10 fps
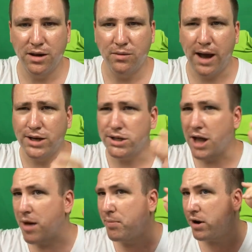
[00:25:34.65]
Where'd you
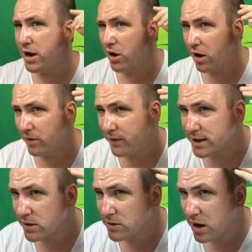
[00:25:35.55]
start pulling it off? I
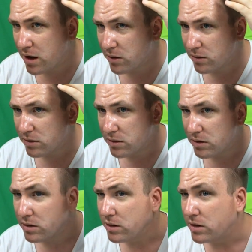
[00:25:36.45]
don't know.
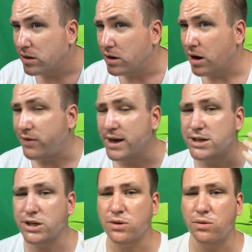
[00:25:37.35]
I think it's
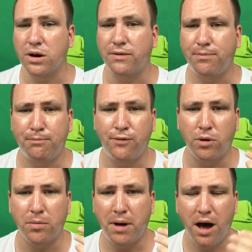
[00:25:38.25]
just all going to
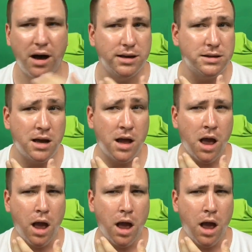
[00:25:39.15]
fall apart, isn't it?